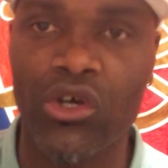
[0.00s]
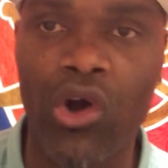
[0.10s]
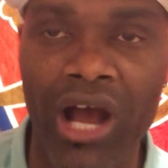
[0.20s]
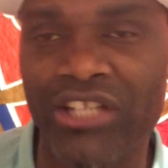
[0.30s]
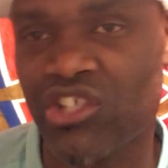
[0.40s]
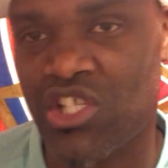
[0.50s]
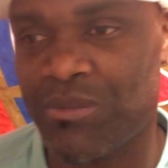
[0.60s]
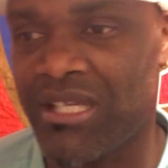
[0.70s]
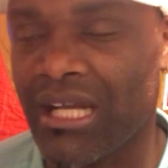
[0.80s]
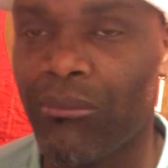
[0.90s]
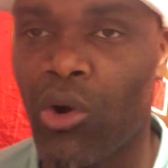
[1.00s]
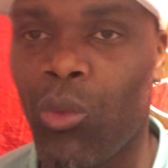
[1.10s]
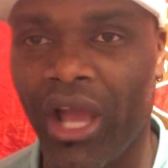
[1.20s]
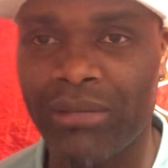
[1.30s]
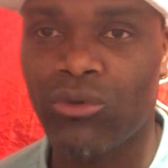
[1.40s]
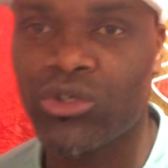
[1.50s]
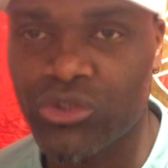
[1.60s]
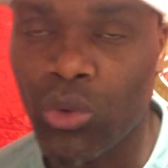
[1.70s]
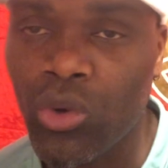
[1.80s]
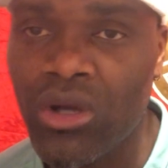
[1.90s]
though I just speak about what him could
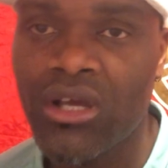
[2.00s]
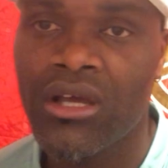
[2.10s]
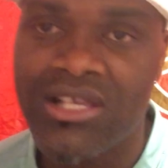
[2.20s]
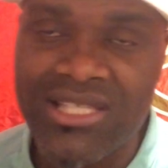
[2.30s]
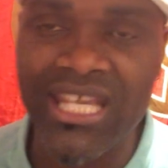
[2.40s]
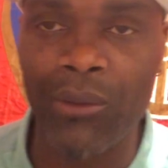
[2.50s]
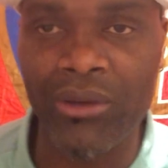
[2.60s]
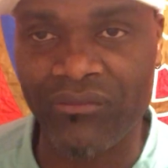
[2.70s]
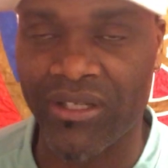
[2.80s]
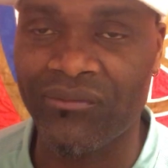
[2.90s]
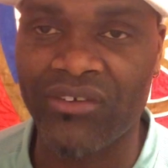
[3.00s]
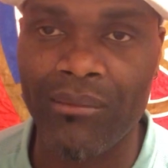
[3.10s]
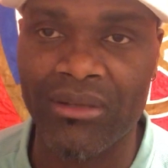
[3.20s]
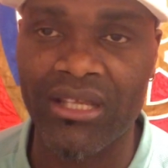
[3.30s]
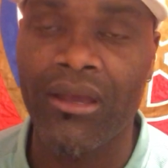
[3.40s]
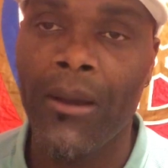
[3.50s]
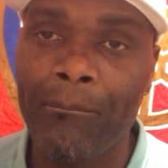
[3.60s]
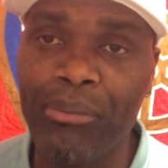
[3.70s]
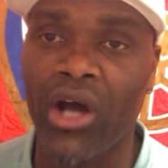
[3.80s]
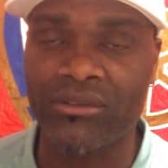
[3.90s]
do, stay away from his family.
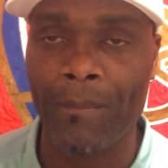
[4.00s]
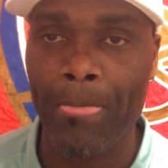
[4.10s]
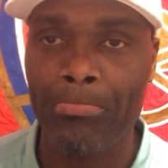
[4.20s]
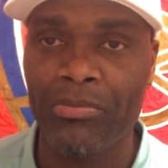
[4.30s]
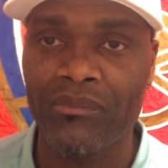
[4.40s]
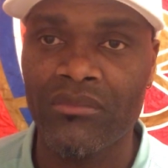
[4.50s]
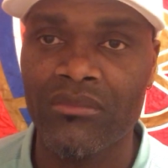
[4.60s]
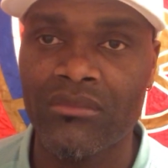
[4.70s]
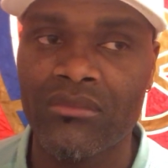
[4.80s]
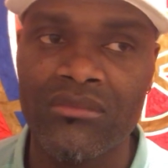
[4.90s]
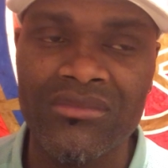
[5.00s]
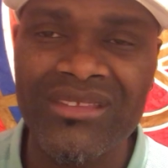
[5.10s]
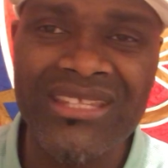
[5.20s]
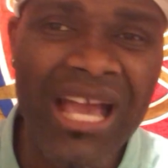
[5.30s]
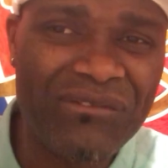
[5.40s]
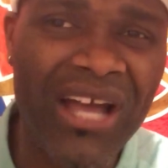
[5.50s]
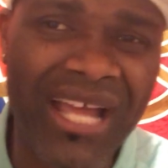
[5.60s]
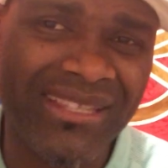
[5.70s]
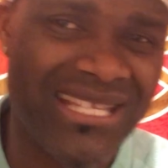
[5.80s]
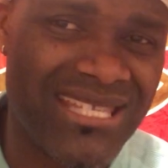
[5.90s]
But you have to
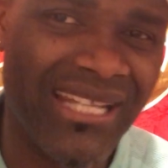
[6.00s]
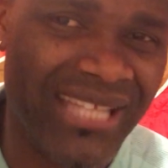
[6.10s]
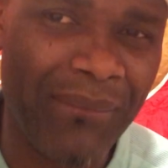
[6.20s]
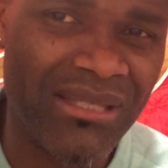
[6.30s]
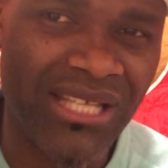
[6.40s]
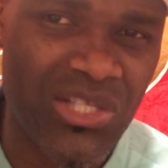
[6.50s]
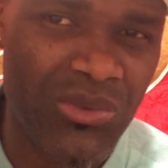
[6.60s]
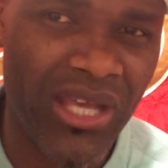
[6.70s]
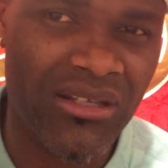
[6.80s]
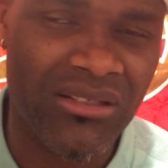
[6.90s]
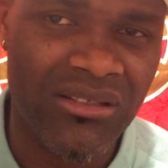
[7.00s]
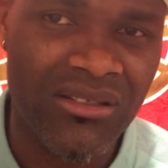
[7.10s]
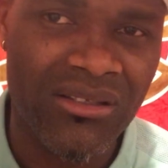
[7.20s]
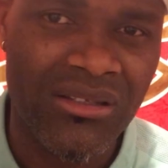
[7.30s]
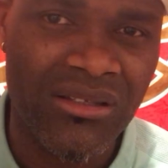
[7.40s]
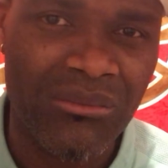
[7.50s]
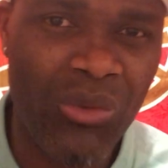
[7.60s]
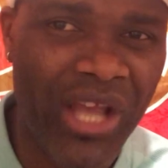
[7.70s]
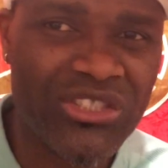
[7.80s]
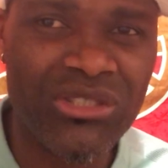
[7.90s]
understand that bit as well.
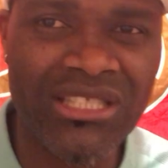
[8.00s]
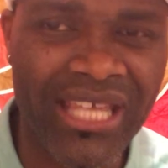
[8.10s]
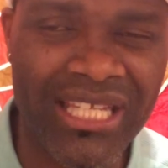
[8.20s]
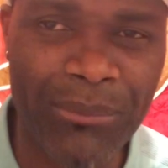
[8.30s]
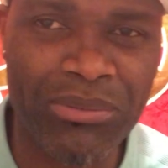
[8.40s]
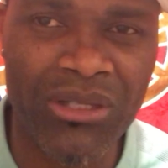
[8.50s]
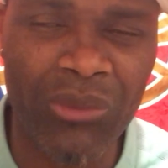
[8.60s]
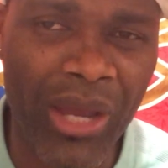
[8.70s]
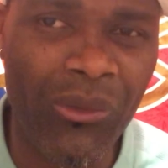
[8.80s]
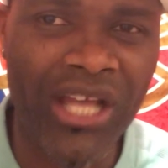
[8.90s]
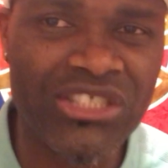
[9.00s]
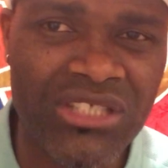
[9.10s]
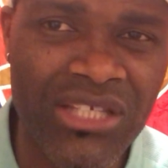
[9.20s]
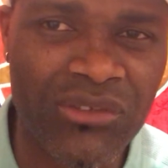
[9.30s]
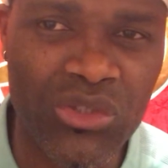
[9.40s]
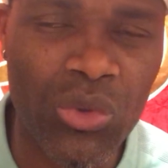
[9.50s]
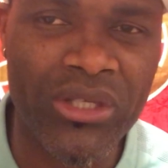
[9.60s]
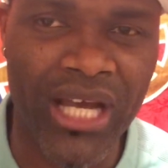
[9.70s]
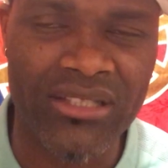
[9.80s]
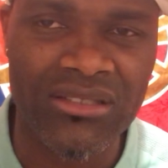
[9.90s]
Why should he take that? Why should he even do
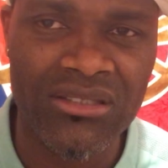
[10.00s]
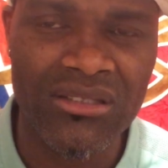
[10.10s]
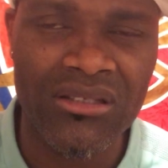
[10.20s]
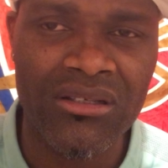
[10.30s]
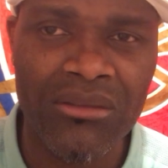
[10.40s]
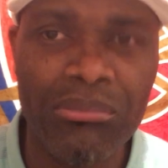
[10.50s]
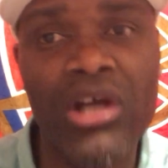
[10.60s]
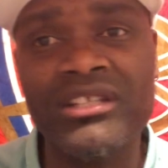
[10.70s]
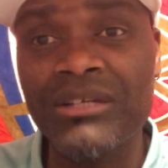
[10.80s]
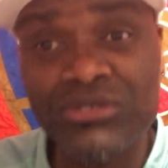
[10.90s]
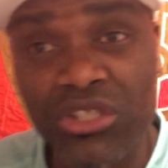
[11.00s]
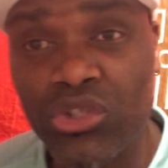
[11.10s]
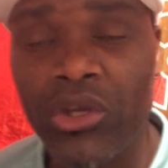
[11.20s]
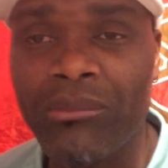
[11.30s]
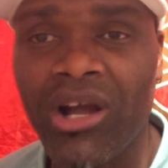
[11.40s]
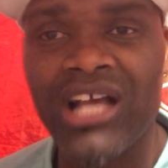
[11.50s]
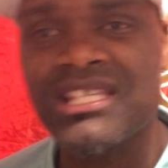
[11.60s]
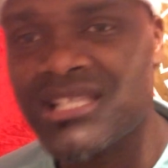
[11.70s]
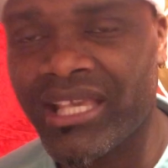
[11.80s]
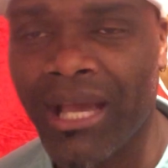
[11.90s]
that? But him should do it because
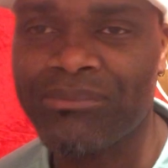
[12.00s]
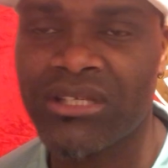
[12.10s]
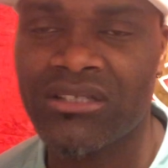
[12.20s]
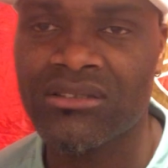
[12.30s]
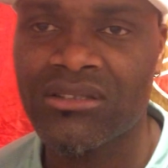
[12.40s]
he's a captain.